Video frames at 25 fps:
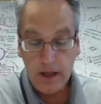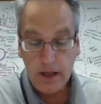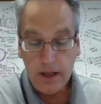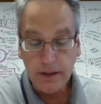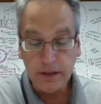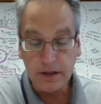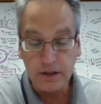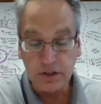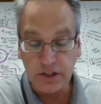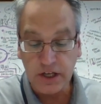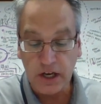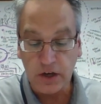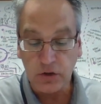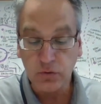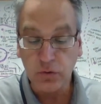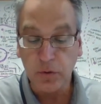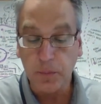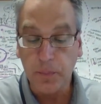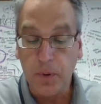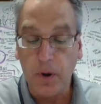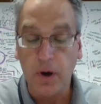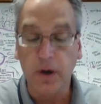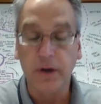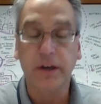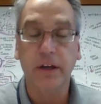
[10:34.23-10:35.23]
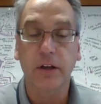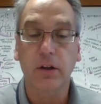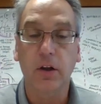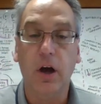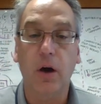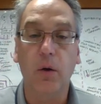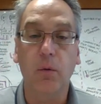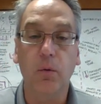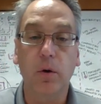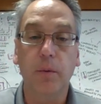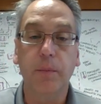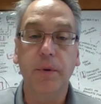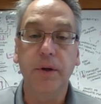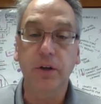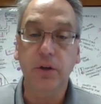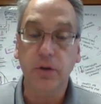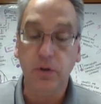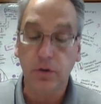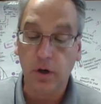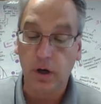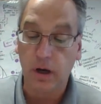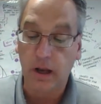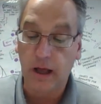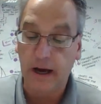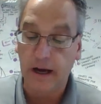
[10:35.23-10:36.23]
The central parking lot will be
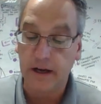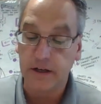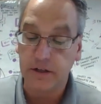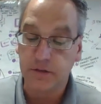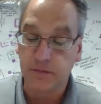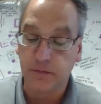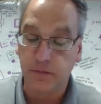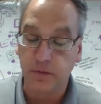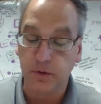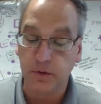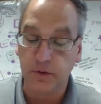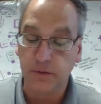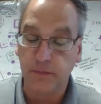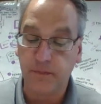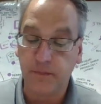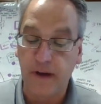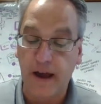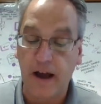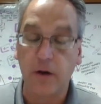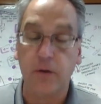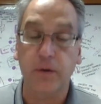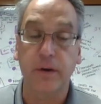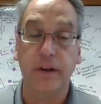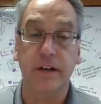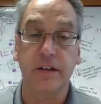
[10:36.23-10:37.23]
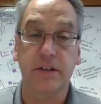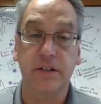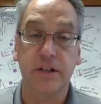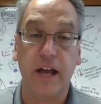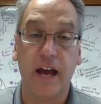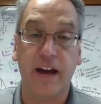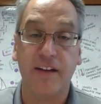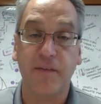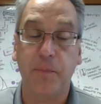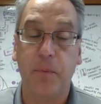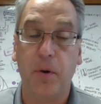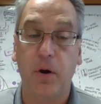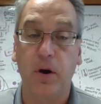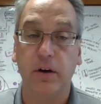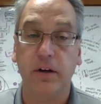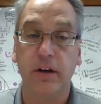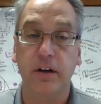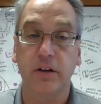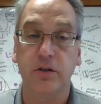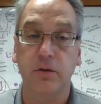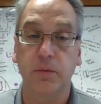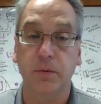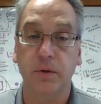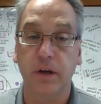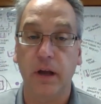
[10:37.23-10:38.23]
utilized for faculty and staff parking.
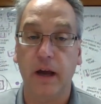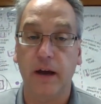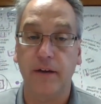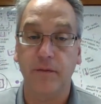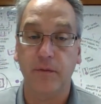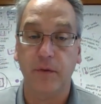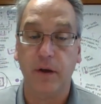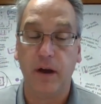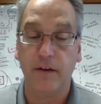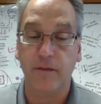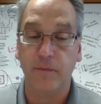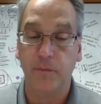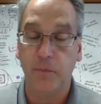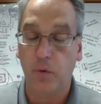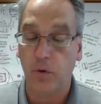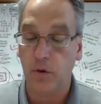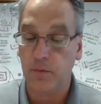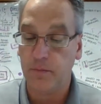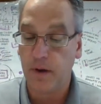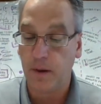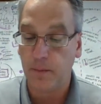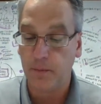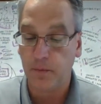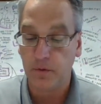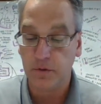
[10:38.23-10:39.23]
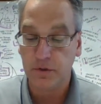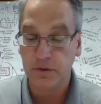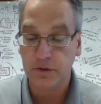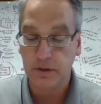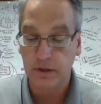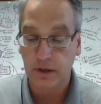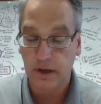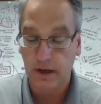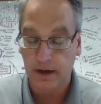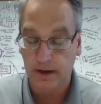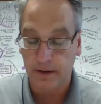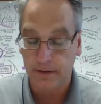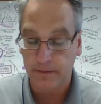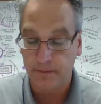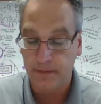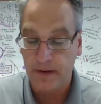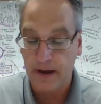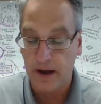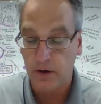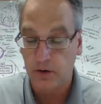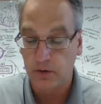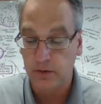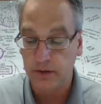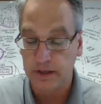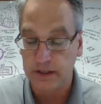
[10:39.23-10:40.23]
So when you have uh, board members, uh,
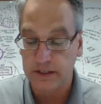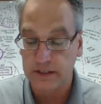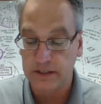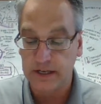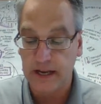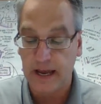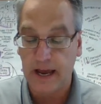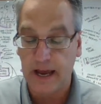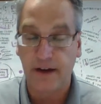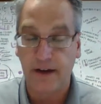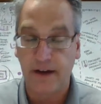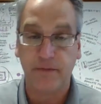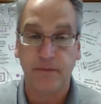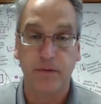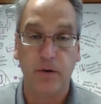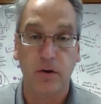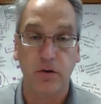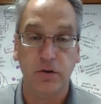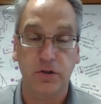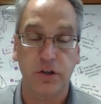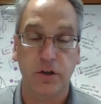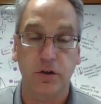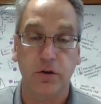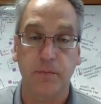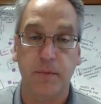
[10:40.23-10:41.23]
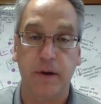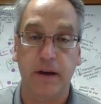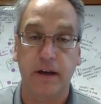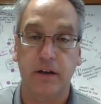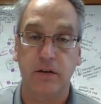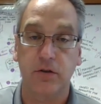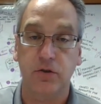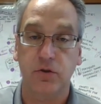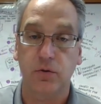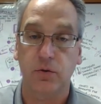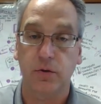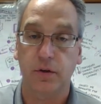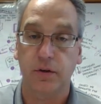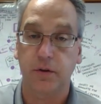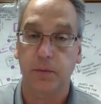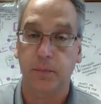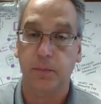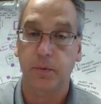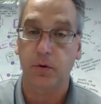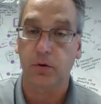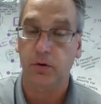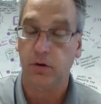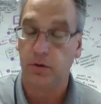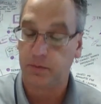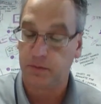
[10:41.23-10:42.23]
faculty, staff, folks that are making sure that the
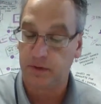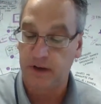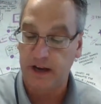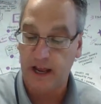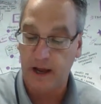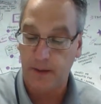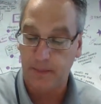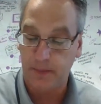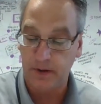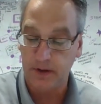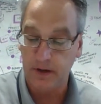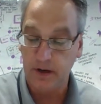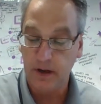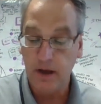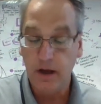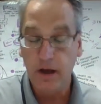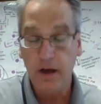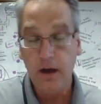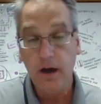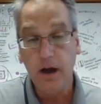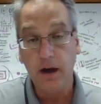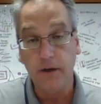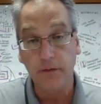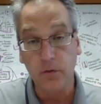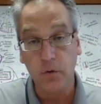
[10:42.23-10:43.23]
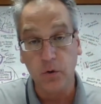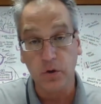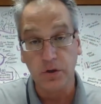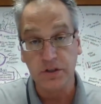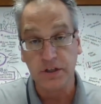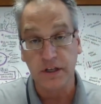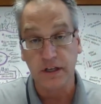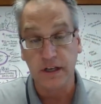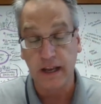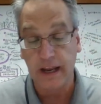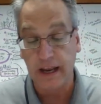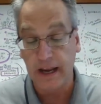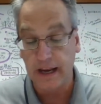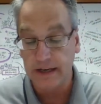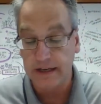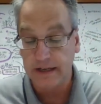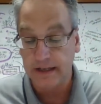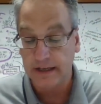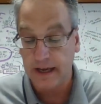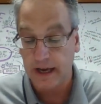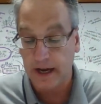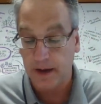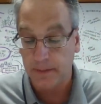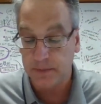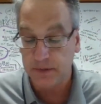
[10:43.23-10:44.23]
program can happen, of course, then the
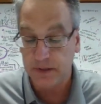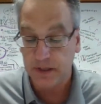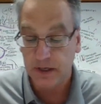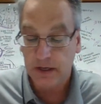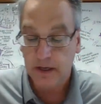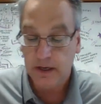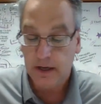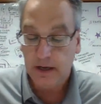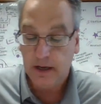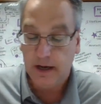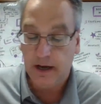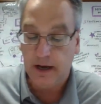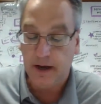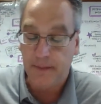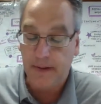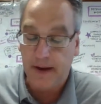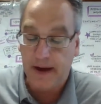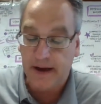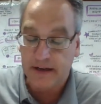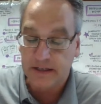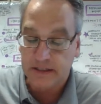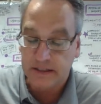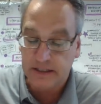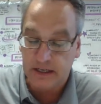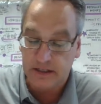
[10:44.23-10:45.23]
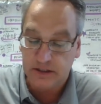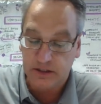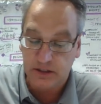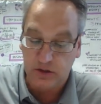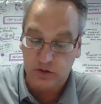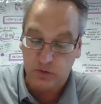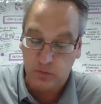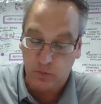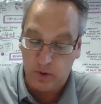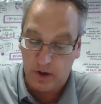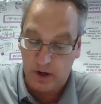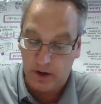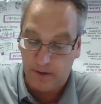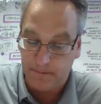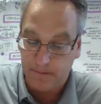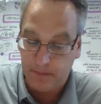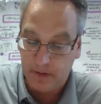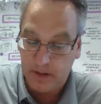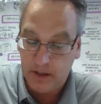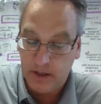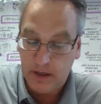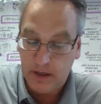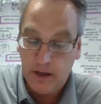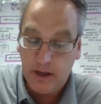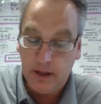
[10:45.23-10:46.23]
handicapped um, access as well.
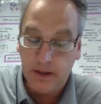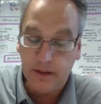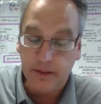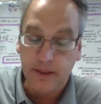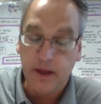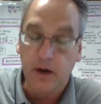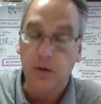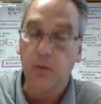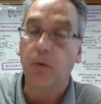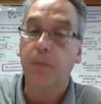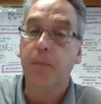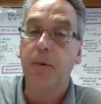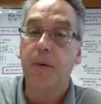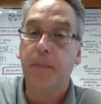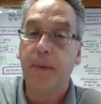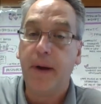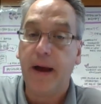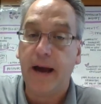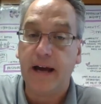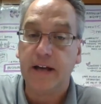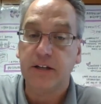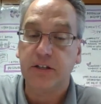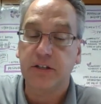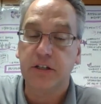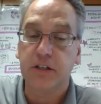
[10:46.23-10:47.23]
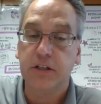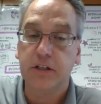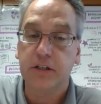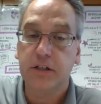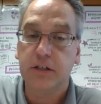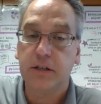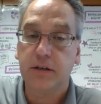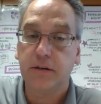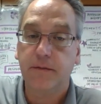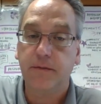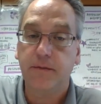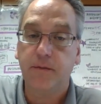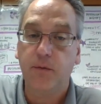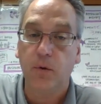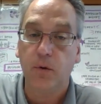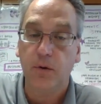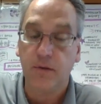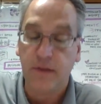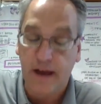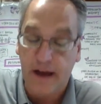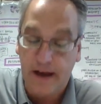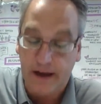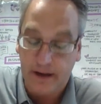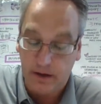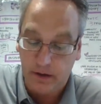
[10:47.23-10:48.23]
There will be passes for
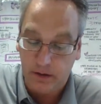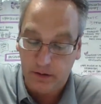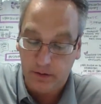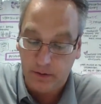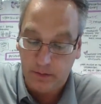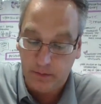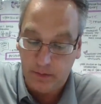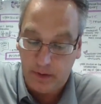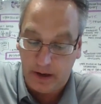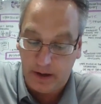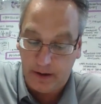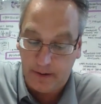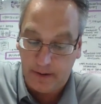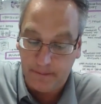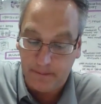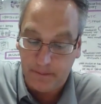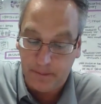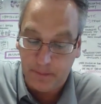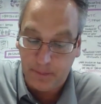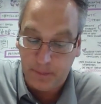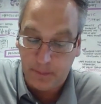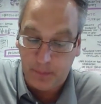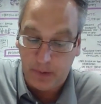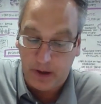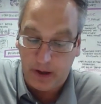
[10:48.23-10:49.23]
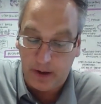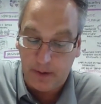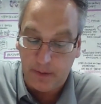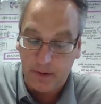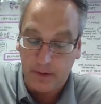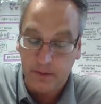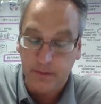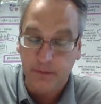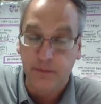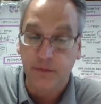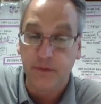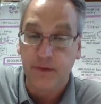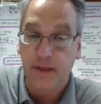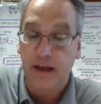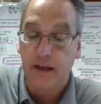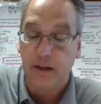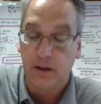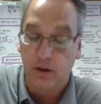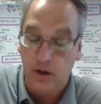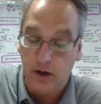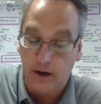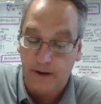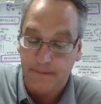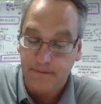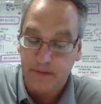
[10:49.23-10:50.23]
that um, uh, for that
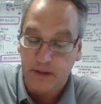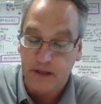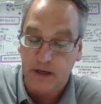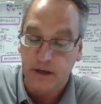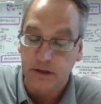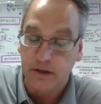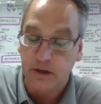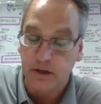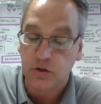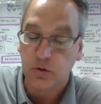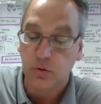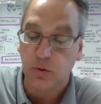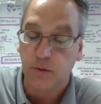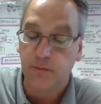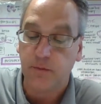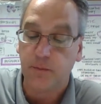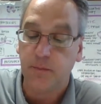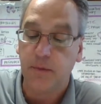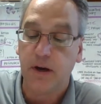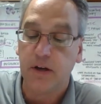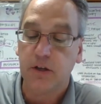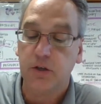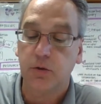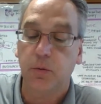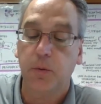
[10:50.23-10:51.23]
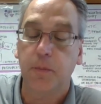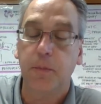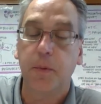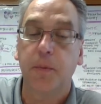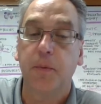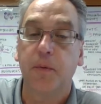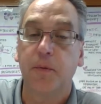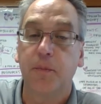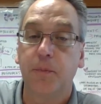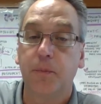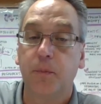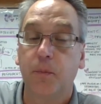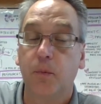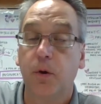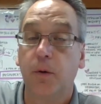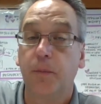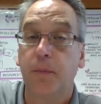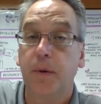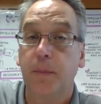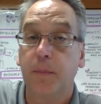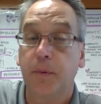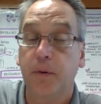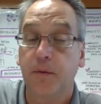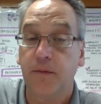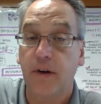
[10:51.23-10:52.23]
lot, and additional information will be will
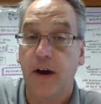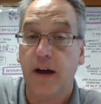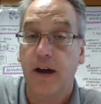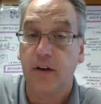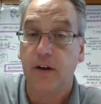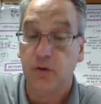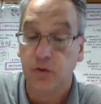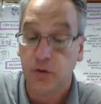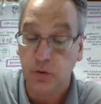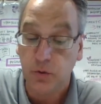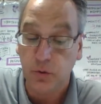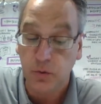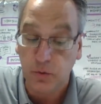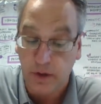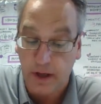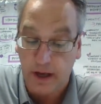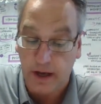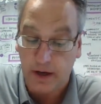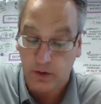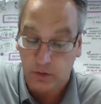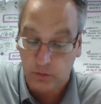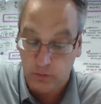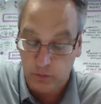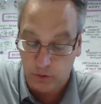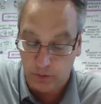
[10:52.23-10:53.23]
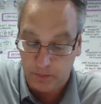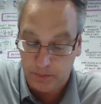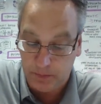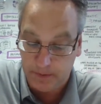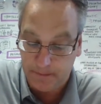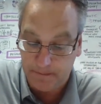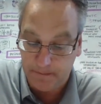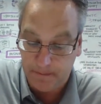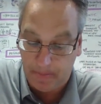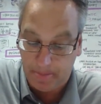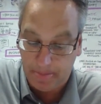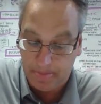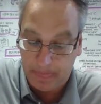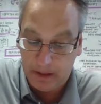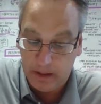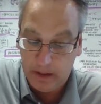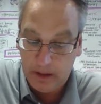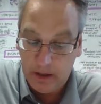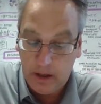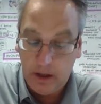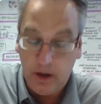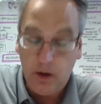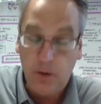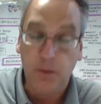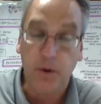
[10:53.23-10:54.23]
be provided to that group.
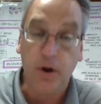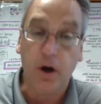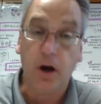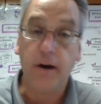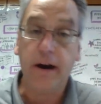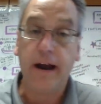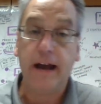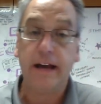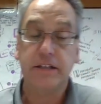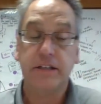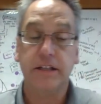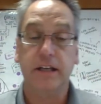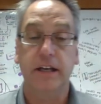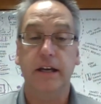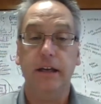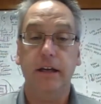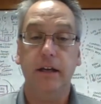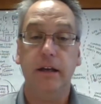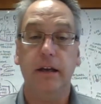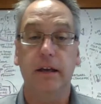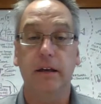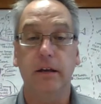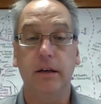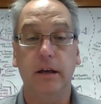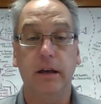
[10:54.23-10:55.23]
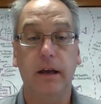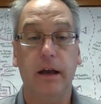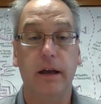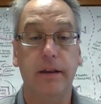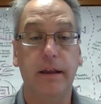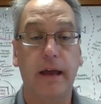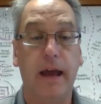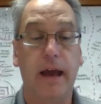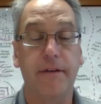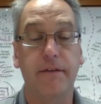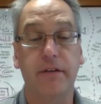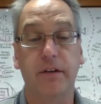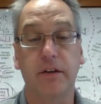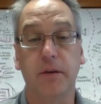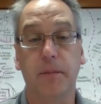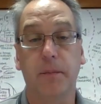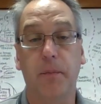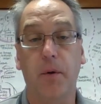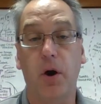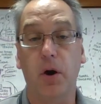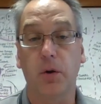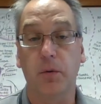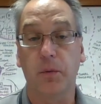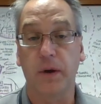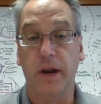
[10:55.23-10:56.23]
We are asking and uh, having the
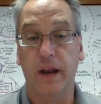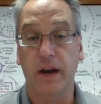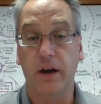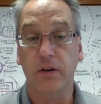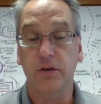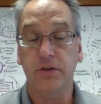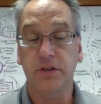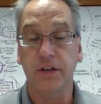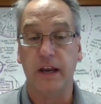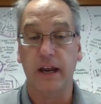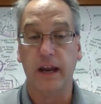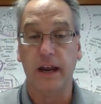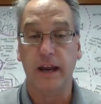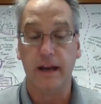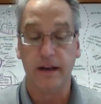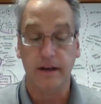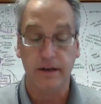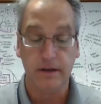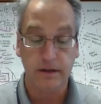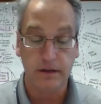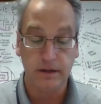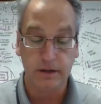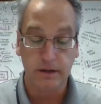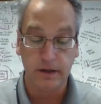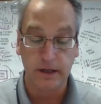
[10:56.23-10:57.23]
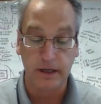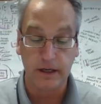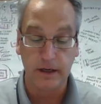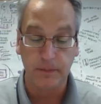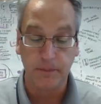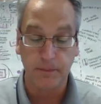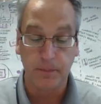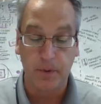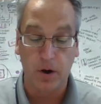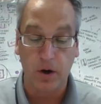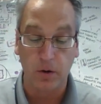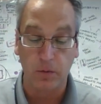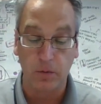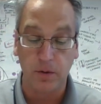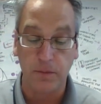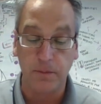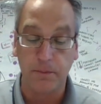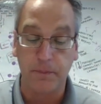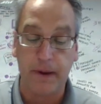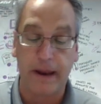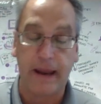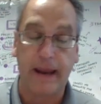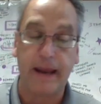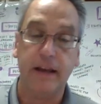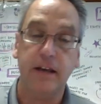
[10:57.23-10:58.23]
Baldwin Airs and the Baldwin
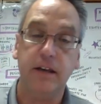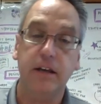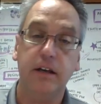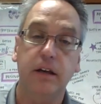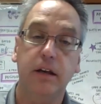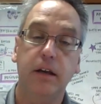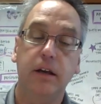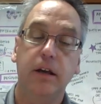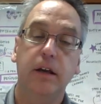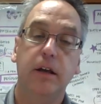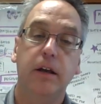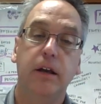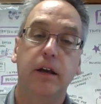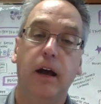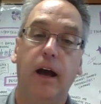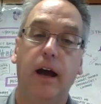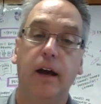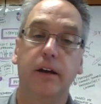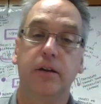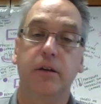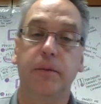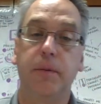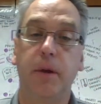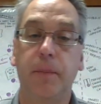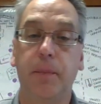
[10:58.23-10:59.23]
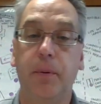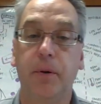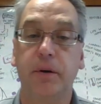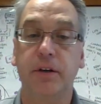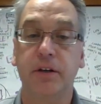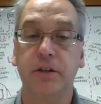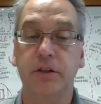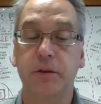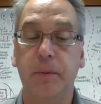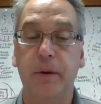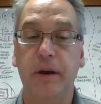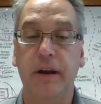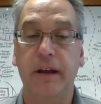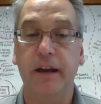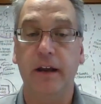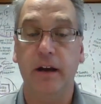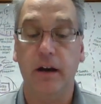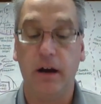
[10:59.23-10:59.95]
Band uh, to be participating in